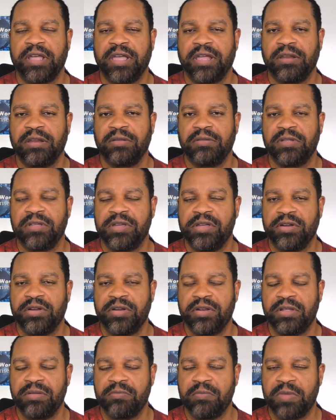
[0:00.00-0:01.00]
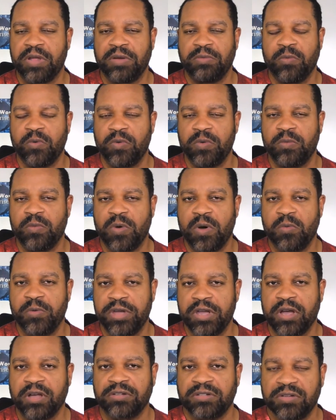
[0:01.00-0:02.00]
and, you know, but what
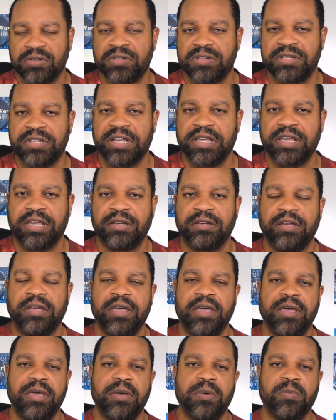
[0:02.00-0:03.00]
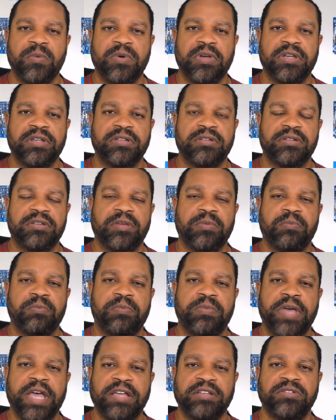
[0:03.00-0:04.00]
we also said was the
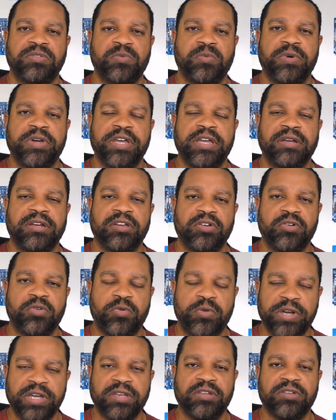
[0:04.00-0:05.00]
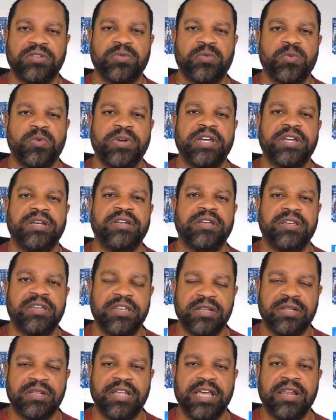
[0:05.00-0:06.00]
best way and the quickest way to
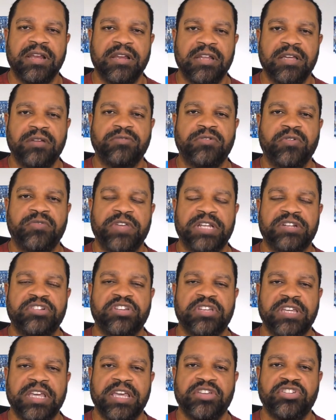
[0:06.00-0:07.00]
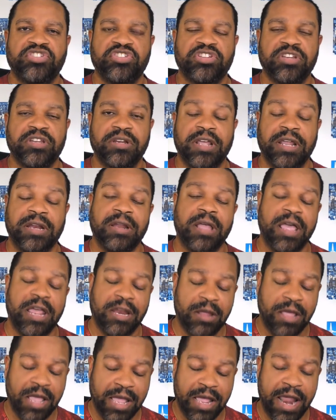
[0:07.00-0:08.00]
get that level of education, and,
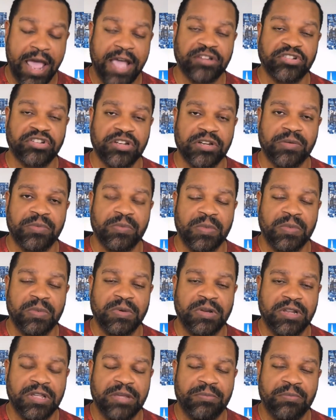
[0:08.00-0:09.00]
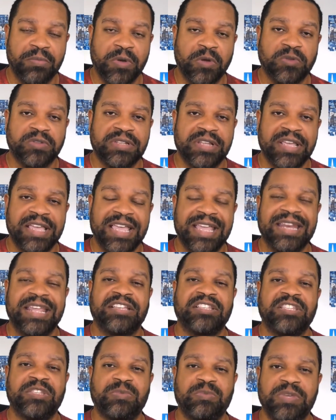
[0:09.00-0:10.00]
and, and actually the, the most
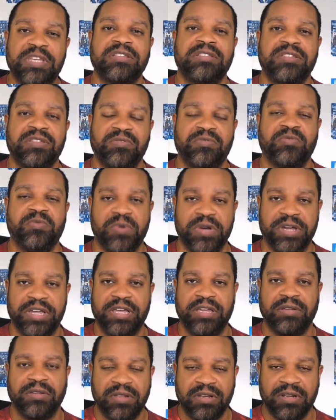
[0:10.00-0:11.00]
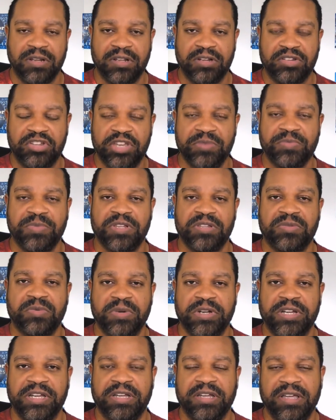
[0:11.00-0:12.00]
inexpensive way, the cheapest
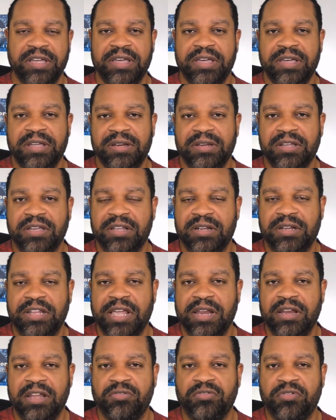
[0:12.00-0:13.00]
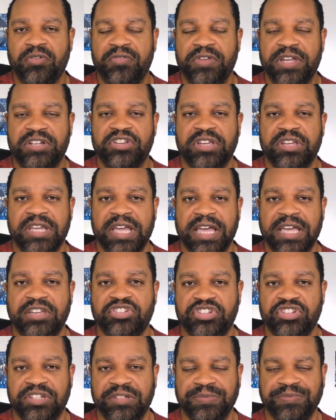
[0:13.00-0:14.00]
way to get that level of
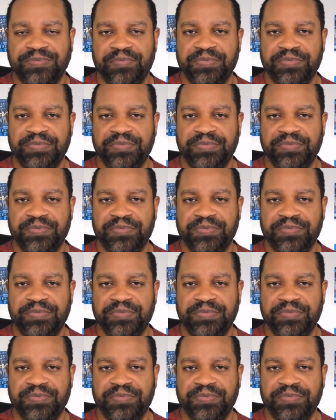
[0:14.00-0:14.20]
education,